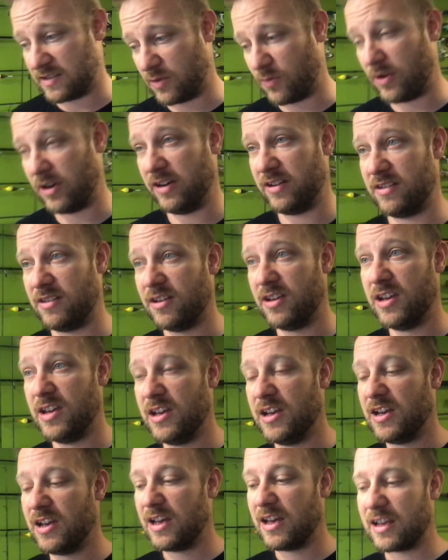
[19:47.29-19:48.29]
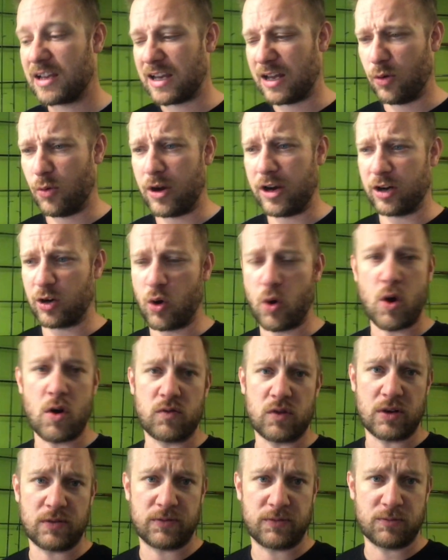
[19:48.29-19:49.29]
I wanted to kind of go
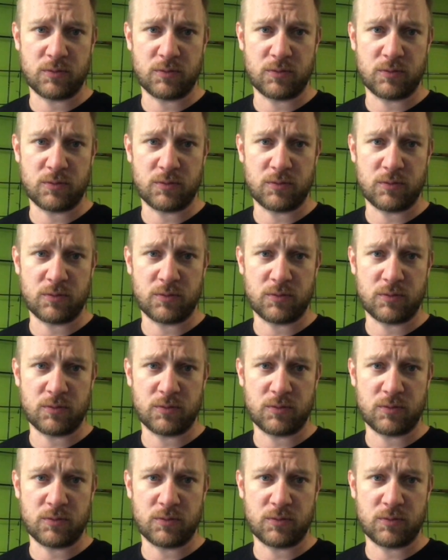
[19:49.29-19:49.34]
over it